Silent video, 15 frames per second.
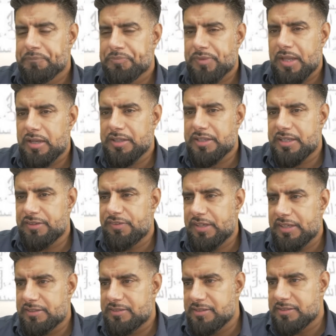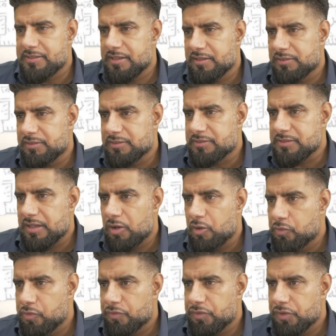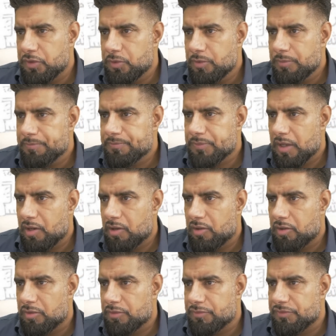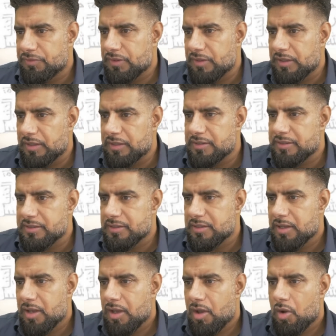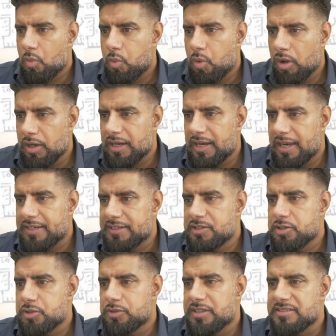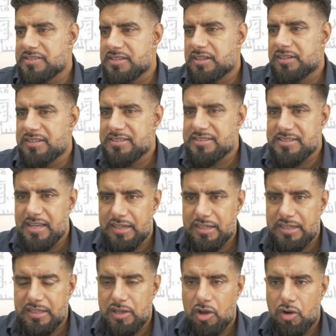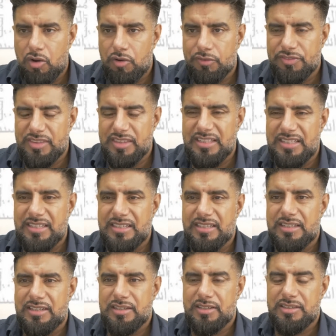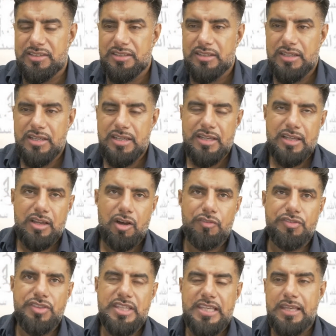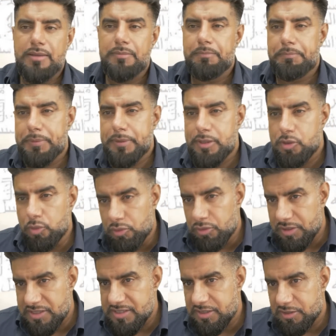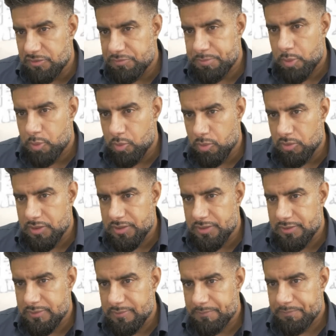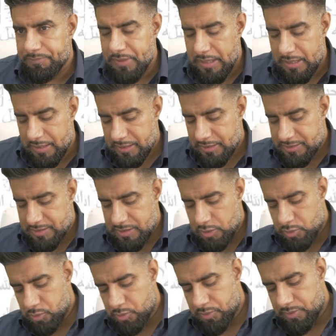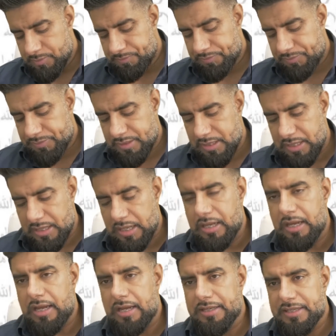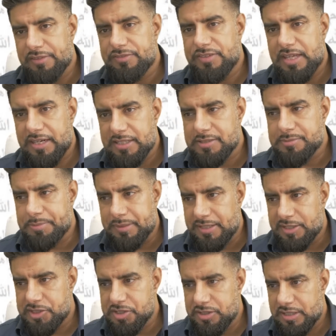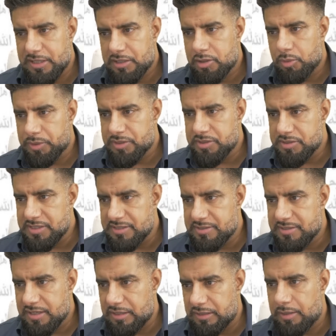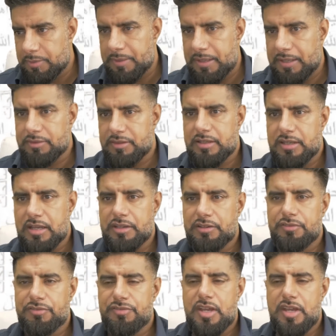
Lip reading: I give a detailed overview of what led to this understanding of the impurity of pork. So I give that explanation. They are going into detail about the kind of